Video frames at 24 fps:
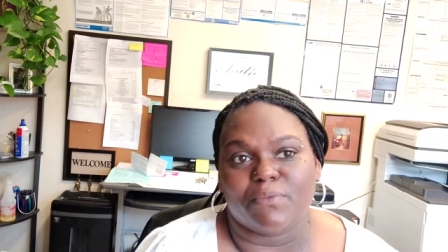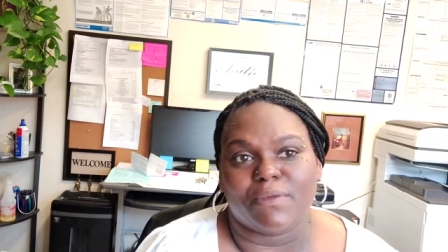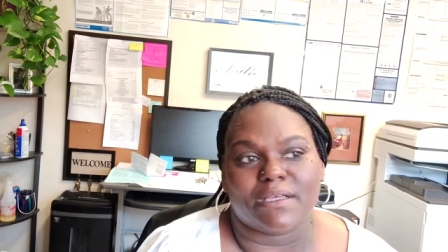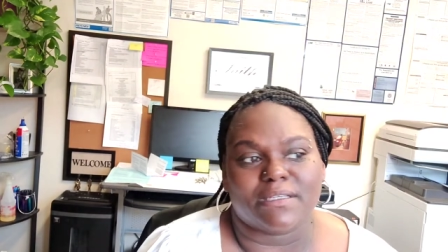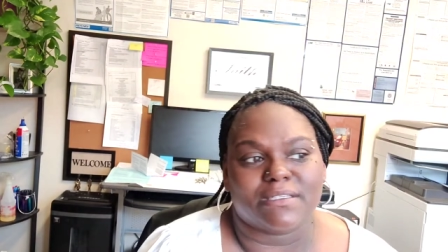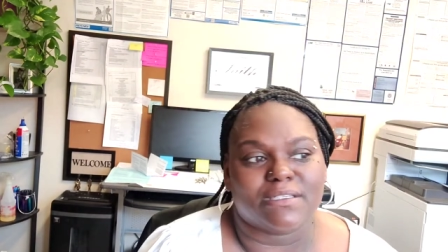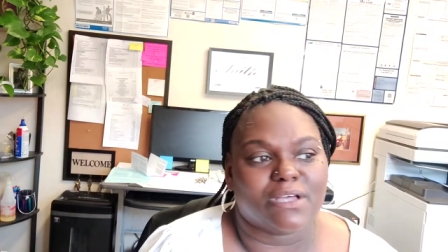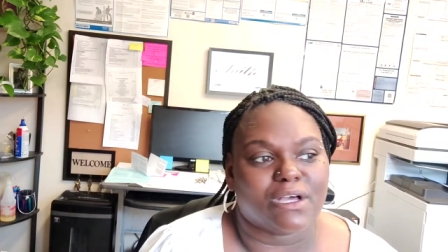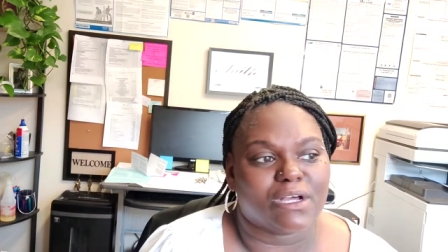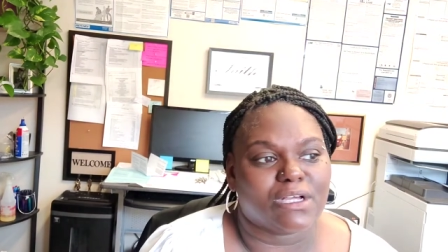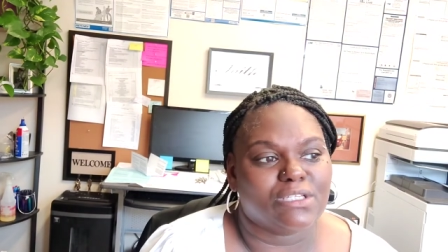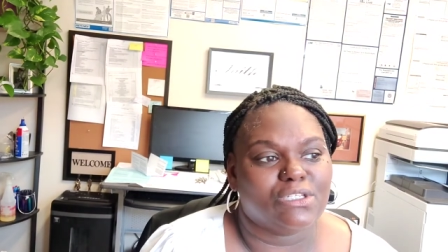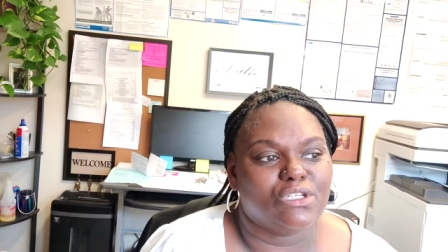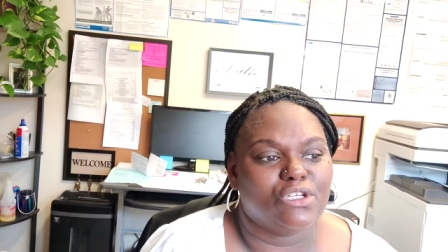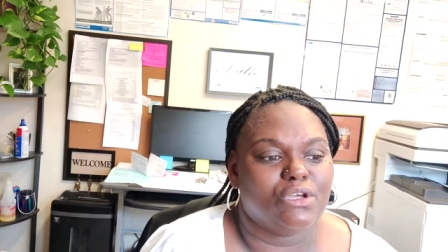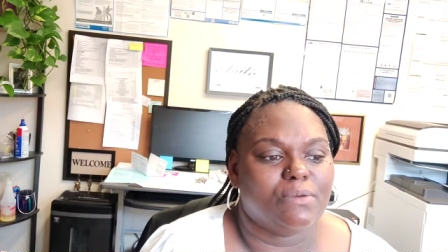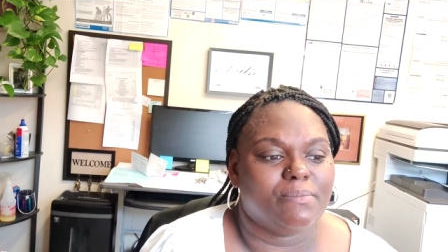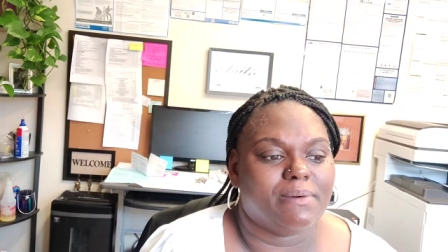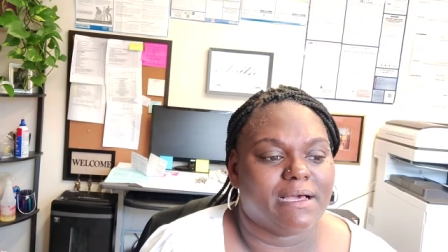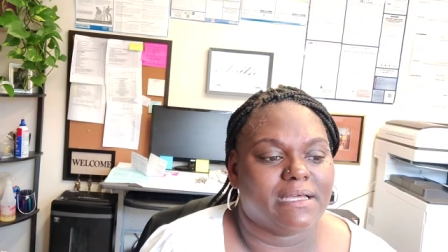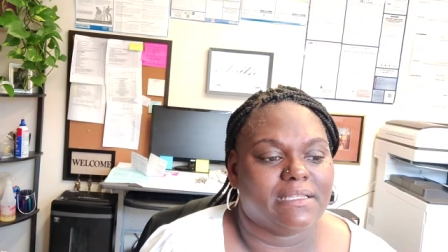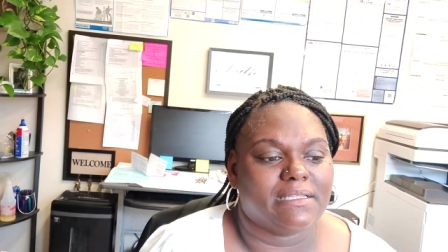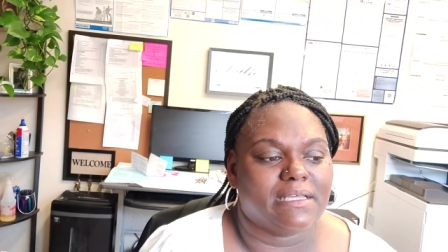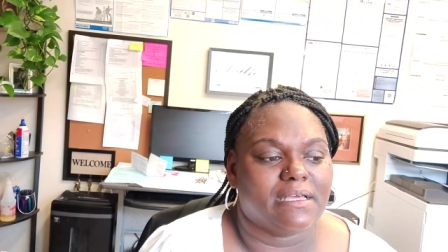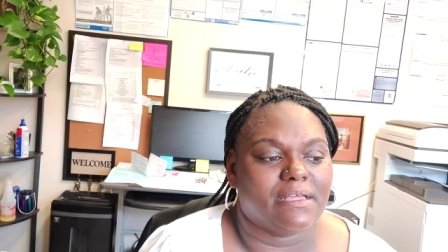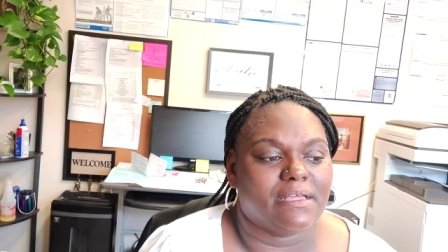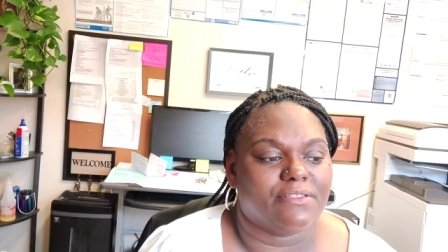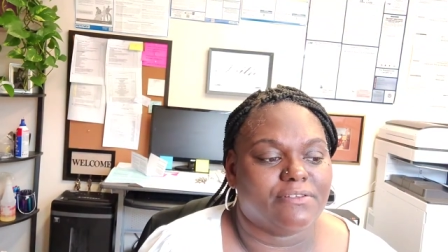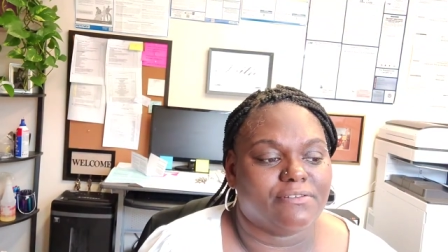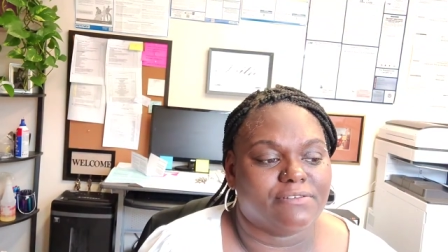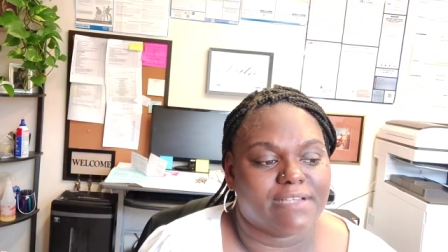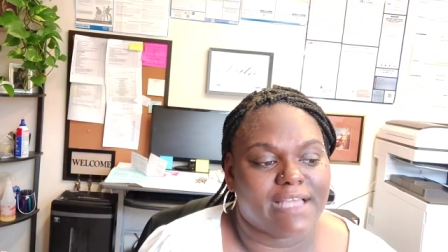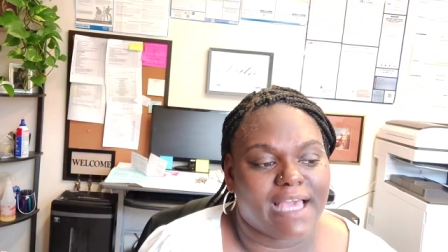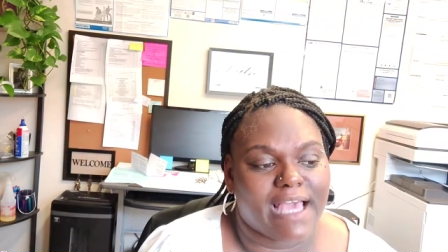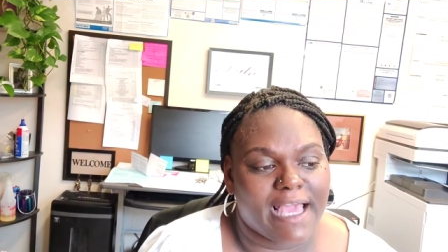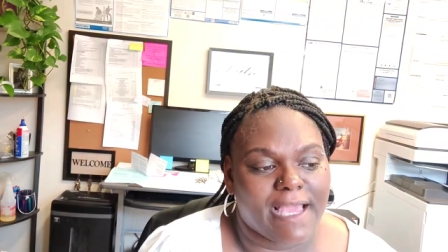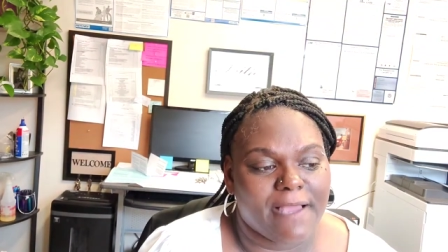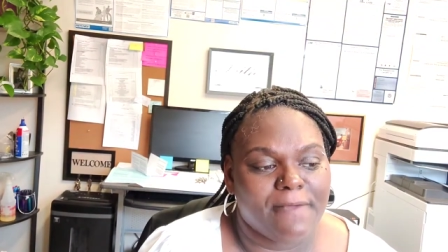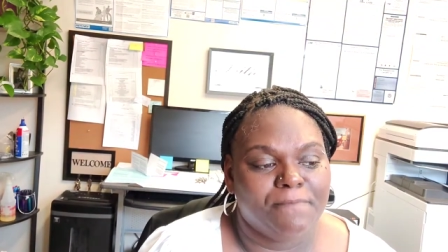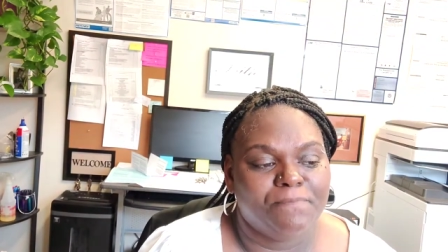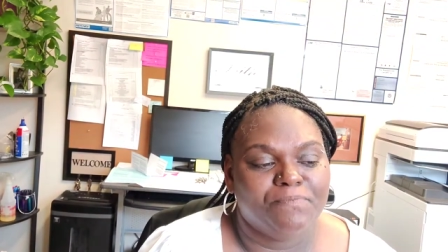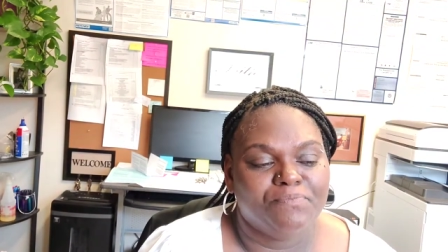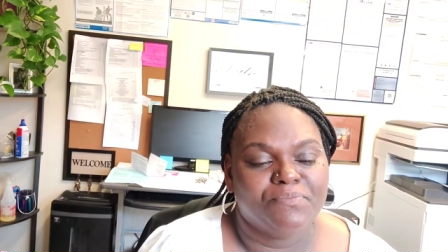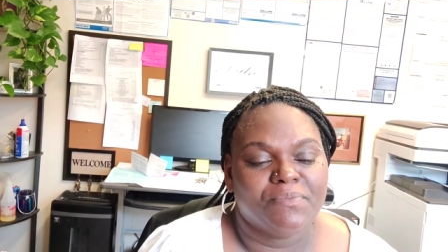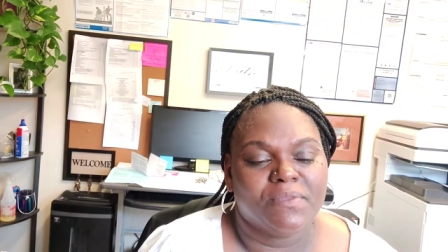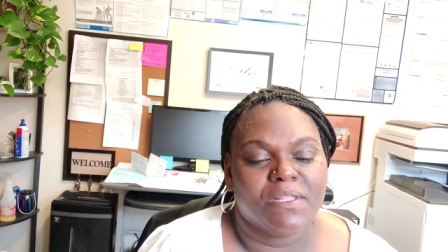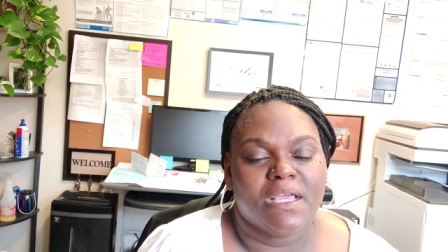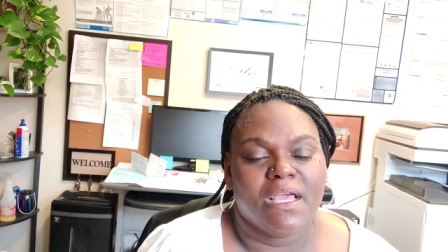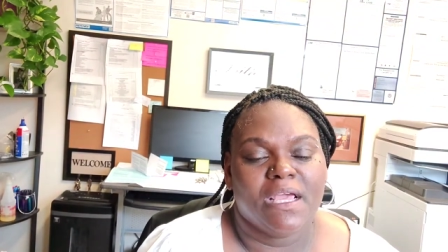When I was talking to you about it the other day,